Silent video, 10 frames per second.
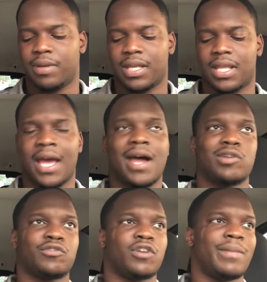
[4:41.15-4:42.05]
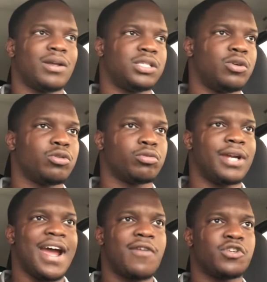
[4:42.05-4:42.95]
be in the house for about 2 or
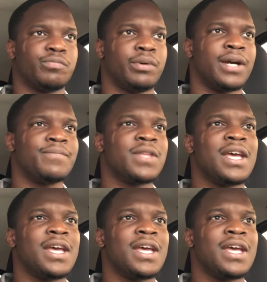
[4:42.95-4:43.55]
3 hours, but